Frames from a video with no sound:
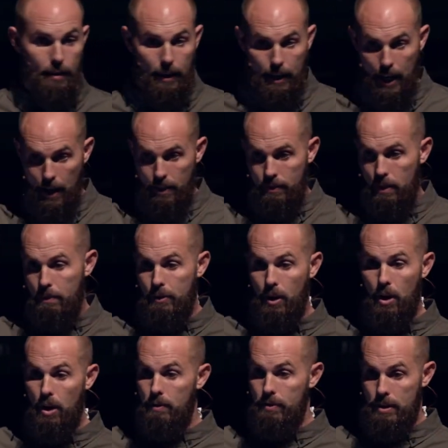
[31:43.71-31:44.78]
they'd gather up the
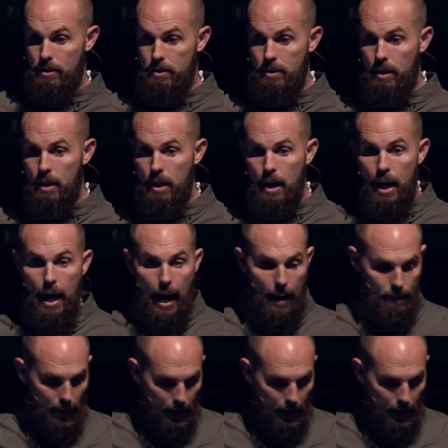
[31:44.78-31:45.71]
harvest. And